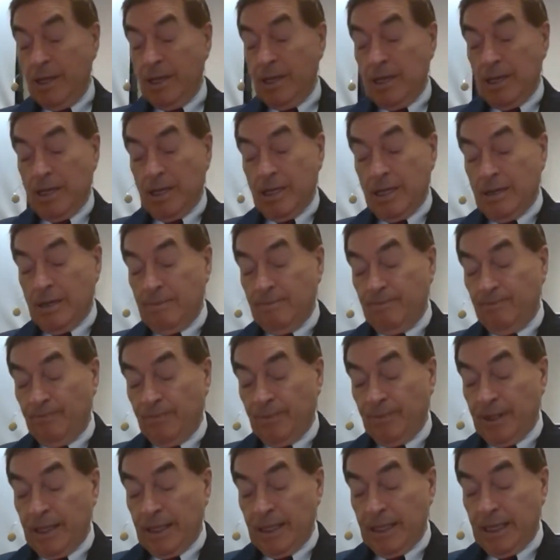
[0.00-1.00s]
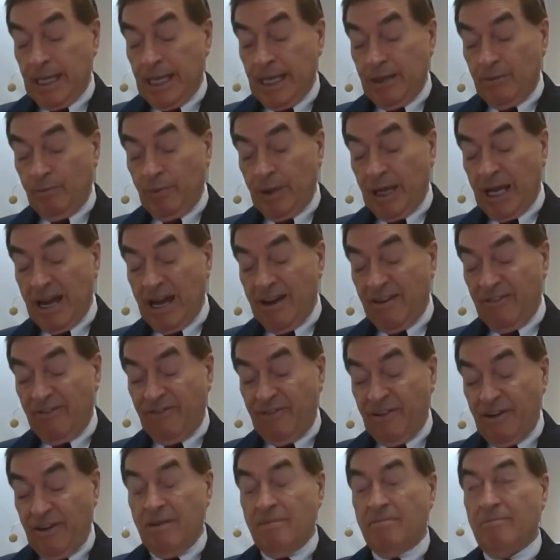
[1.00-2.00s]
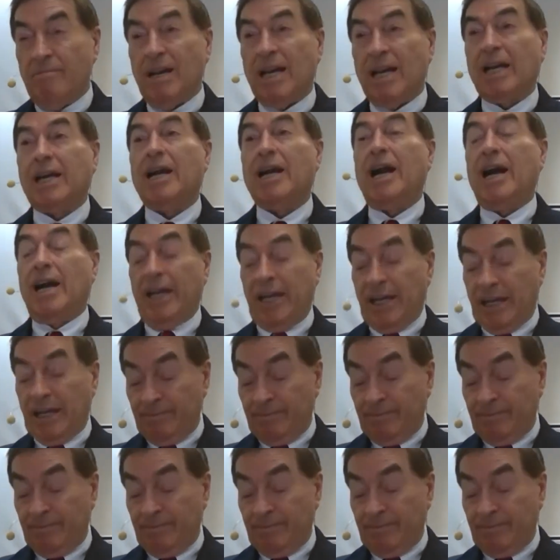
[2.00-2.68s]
Um, then we have Malachi.